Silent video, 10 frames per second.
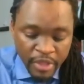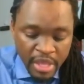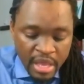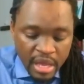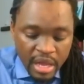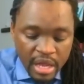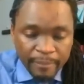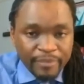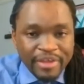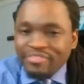
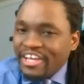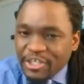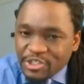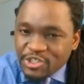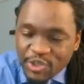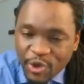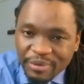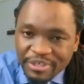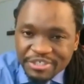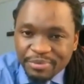um, thank you so
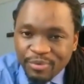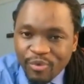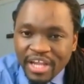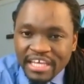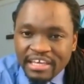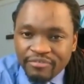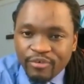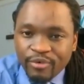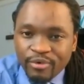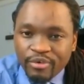much, Wally,
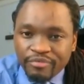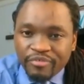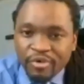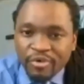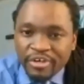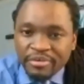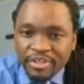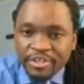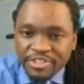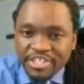for for
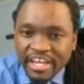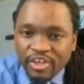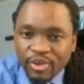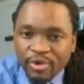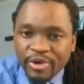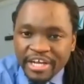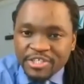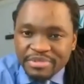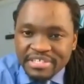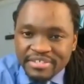you know sharing your
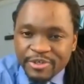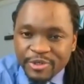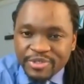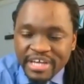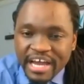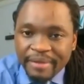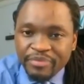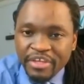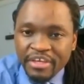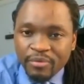expertise and your time
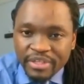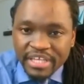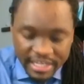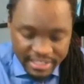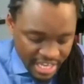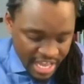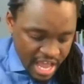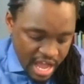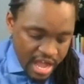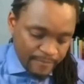with us.
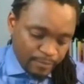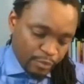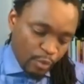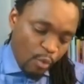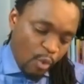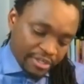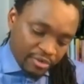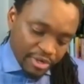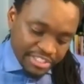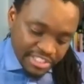Um, one
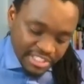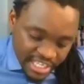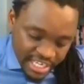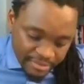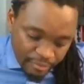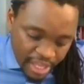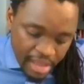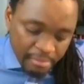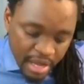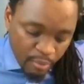question that
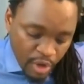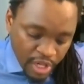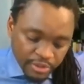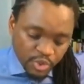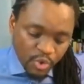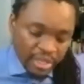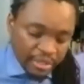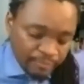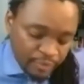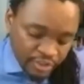came up while you were
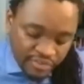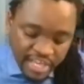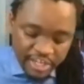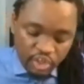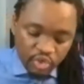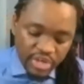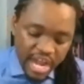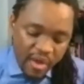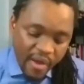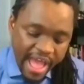talking, you said you
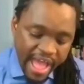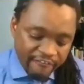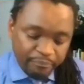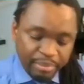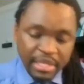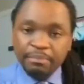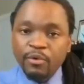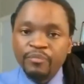now have people